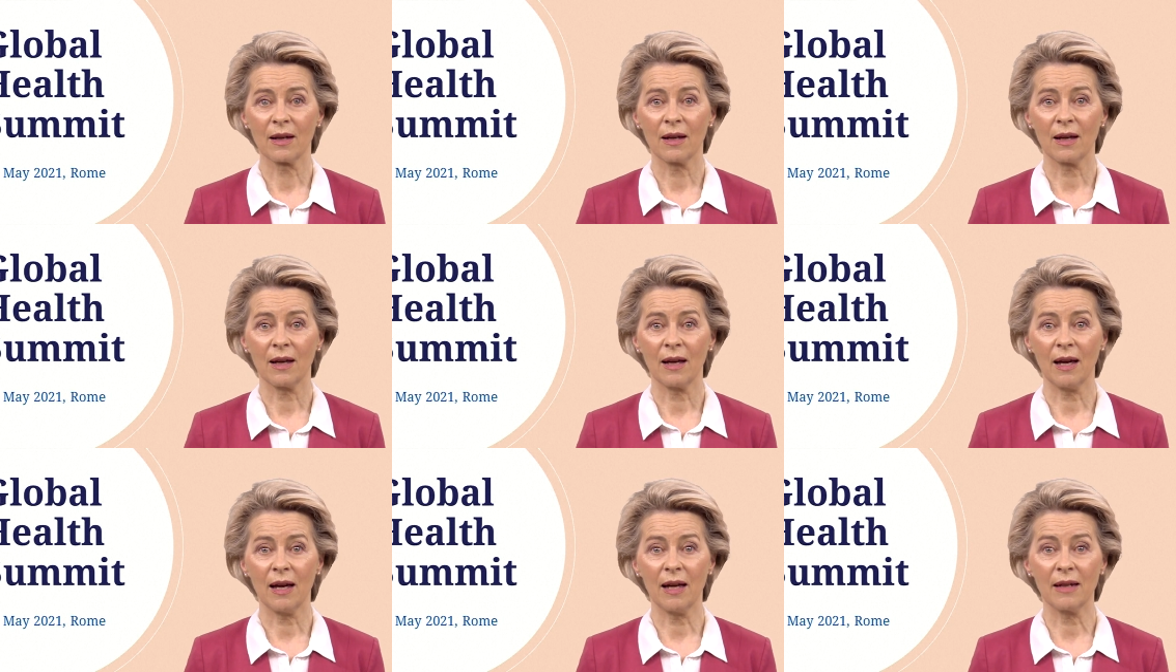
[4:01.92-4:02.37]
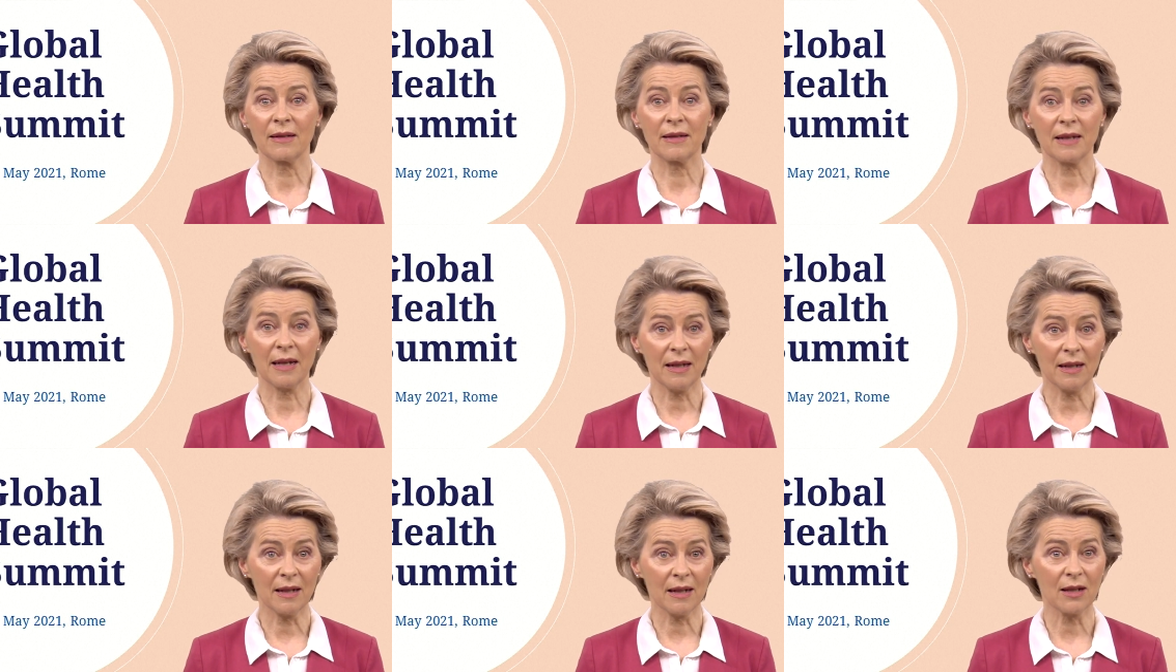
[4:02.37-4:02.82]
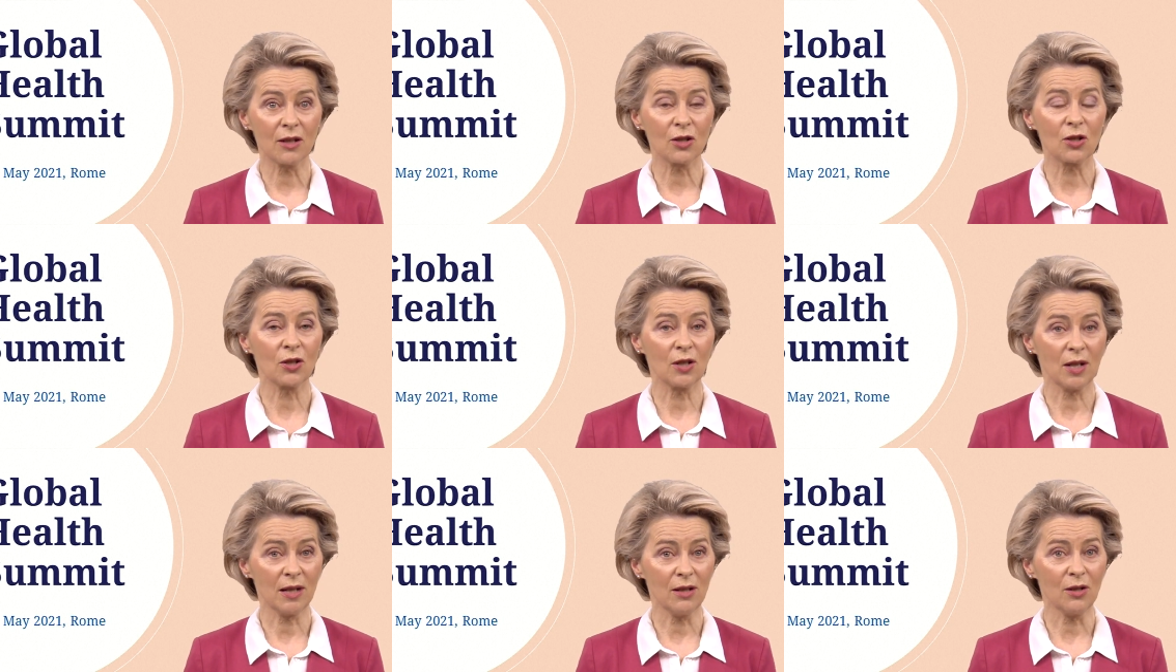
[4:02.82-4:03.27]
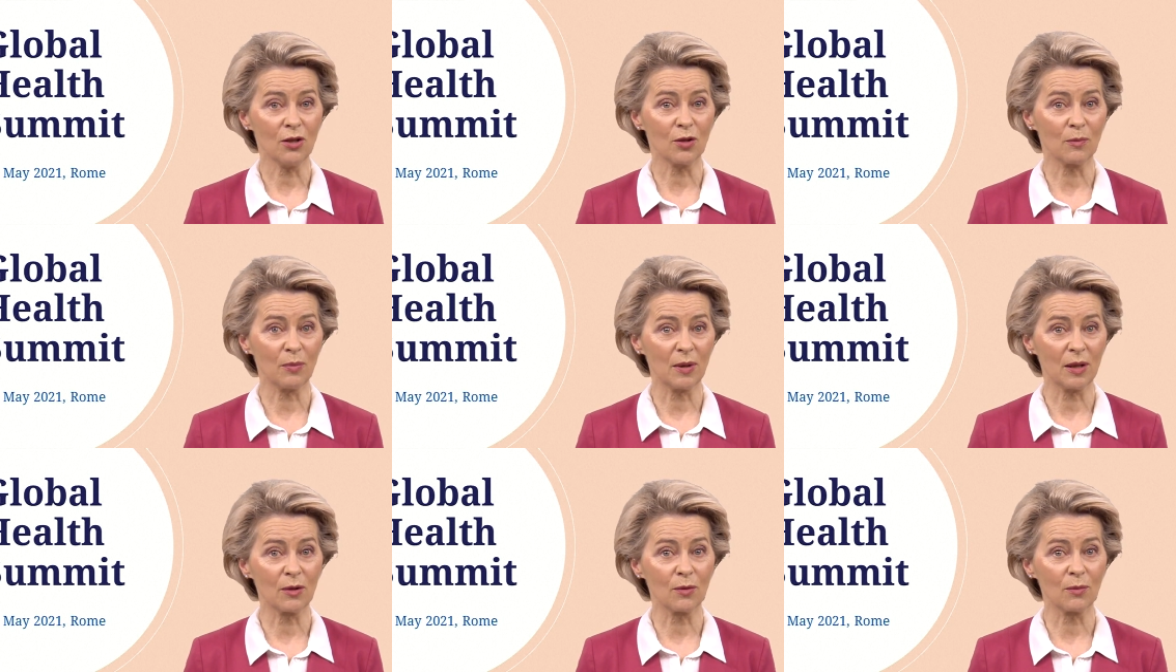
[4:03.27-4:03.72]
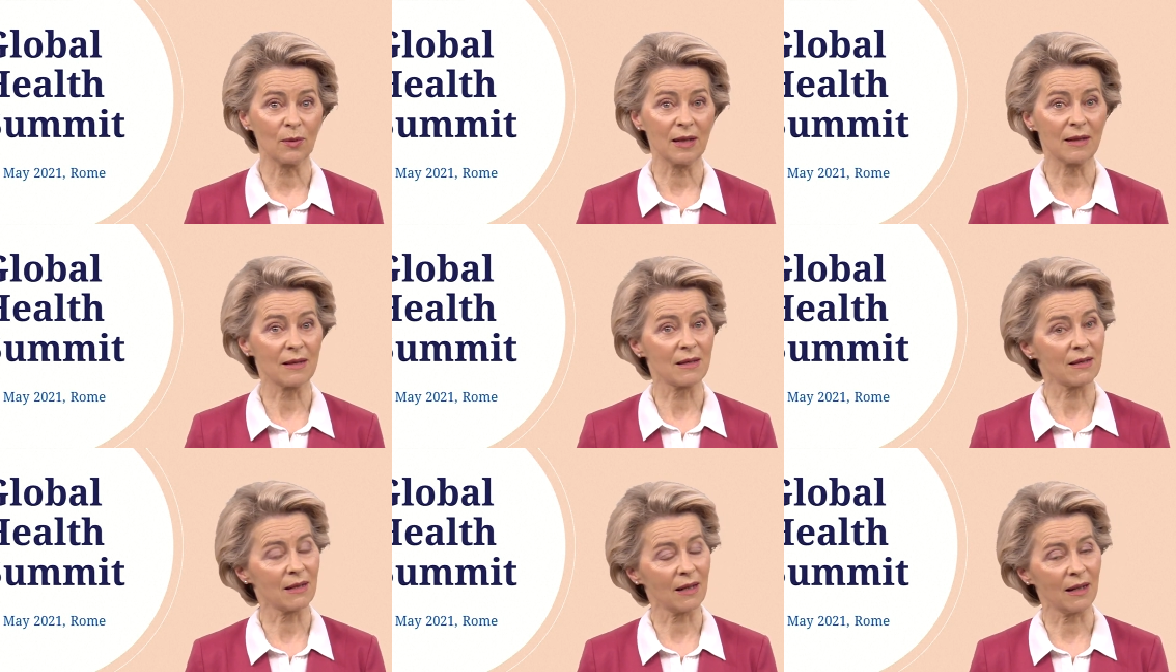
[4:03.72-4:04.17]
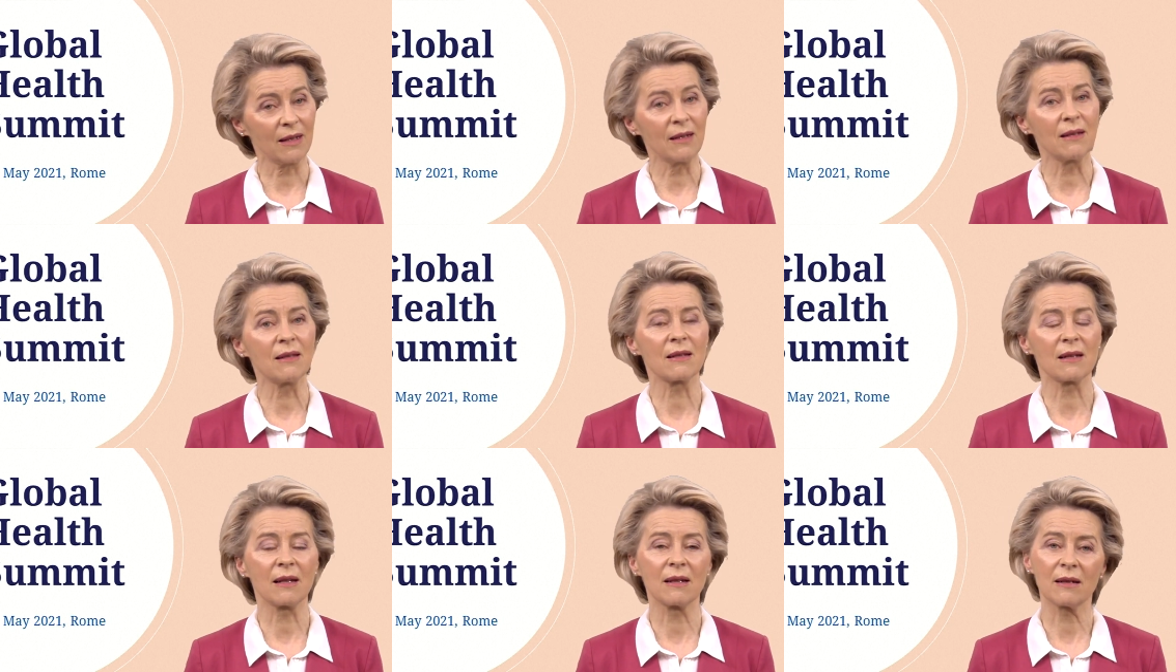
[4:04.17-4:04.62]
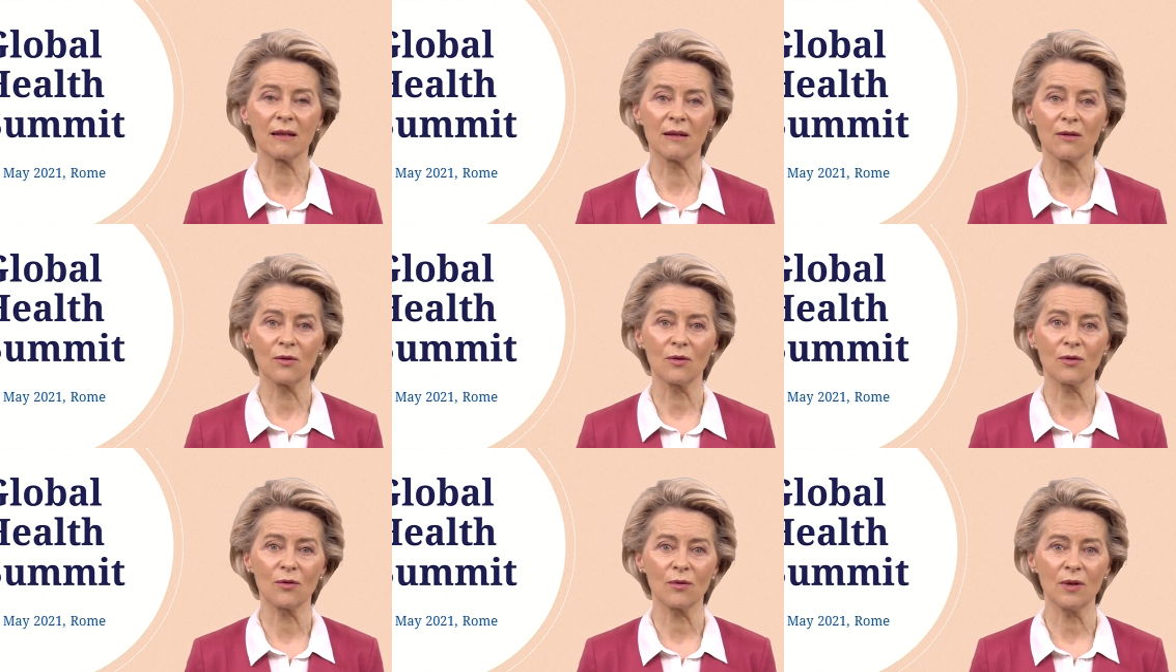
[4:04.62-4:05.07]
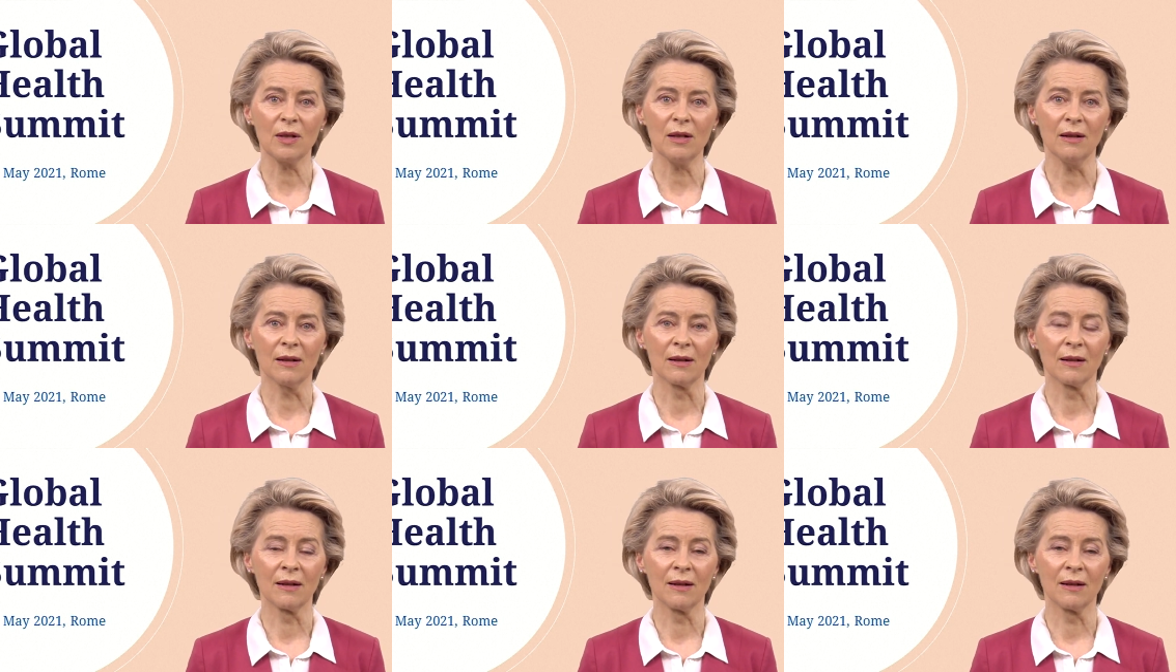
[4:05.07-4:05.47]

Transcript: and data exchange between science and industry,